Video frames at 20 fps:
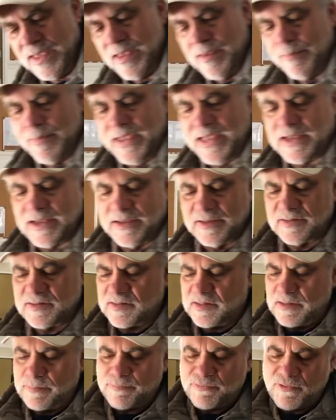
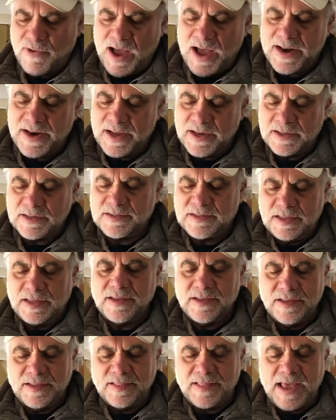because the product
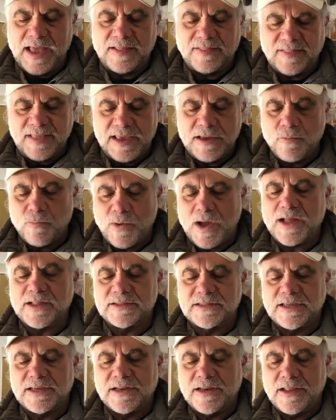that they
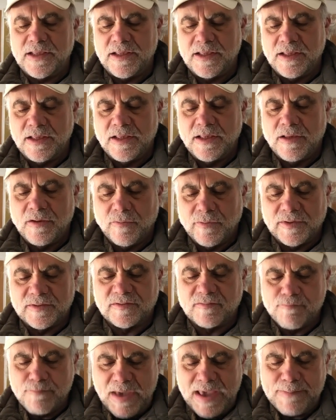wanted
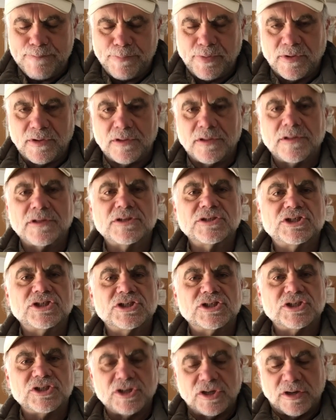was maple
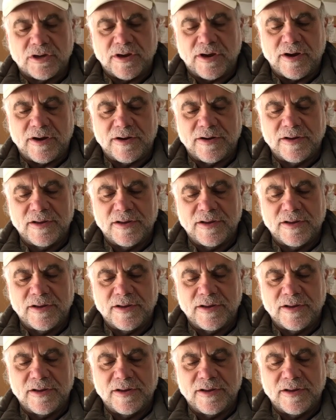sugar,